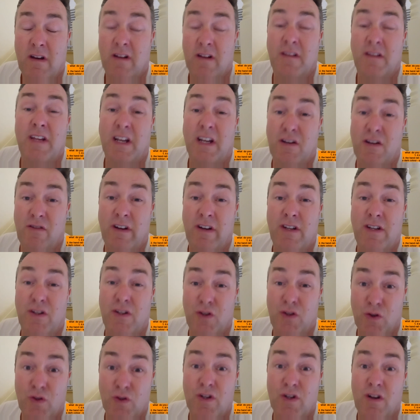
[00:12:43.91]
The decorator
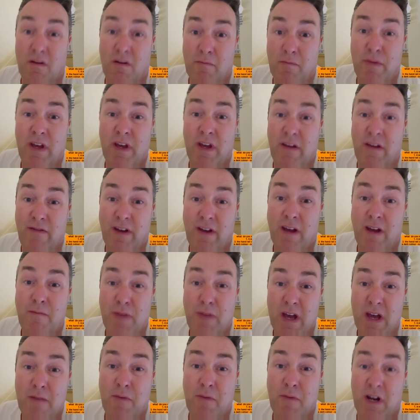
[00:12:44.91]
does not PVA
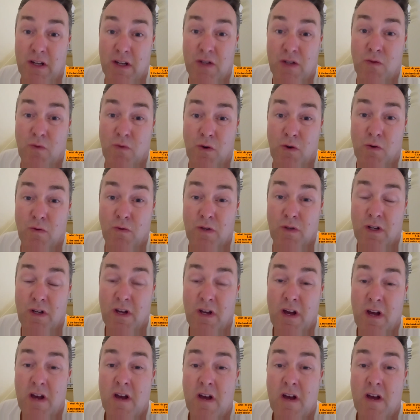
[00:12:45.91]
bare plaster walls,